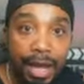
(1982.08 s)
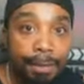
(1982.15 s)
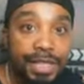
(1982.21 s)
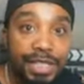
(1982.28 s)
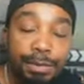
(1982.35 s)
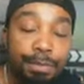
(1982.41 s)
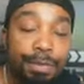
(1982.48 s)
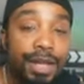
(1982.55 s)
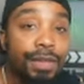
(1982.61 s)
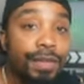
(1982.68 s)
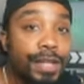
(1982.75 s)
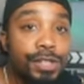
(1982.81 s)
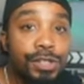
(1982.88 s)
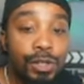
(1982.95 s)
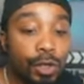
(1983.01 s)
he's been
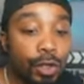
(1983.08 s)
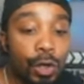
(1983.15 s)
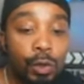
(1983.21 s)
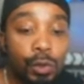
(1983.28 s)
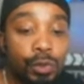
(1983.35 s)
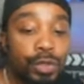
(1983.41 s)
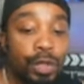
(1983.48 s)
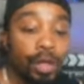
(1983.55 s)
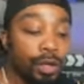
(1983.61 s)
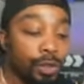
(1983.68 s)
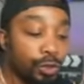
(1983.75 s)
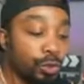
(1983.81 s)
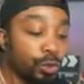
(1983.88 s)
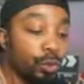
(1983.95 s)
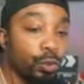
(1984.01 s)
this close
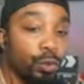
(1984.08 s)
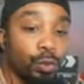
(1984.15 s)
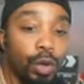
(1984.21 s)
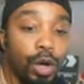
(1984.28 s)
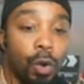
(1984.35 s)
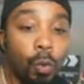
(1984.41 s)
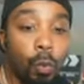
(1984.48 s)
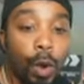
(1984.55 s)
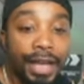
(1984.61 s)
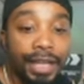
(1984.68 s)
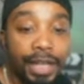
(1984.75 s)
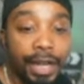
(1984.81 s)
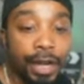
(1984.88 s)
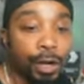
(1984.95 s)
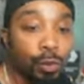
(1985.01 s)
to a
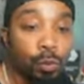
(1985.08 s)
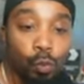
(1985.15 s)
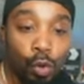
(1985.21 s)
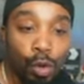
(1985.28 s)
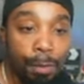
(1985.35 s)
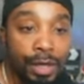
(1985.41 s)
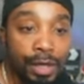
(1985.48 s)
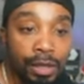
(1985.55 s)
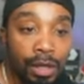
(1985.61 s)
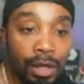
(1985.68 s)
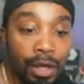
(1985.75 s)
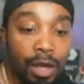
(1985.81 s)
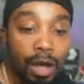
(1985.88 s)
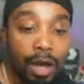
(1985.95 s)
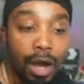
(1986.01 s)
white-haired woman
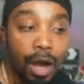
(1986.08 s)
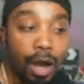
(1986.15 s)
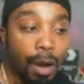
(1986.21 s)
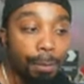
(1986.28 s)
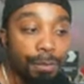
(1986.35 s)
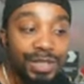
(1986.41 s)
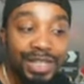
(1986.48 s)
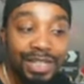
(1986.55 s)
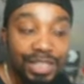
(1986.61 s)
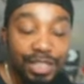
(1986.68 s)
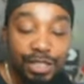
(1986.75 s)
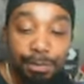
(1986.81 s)
since his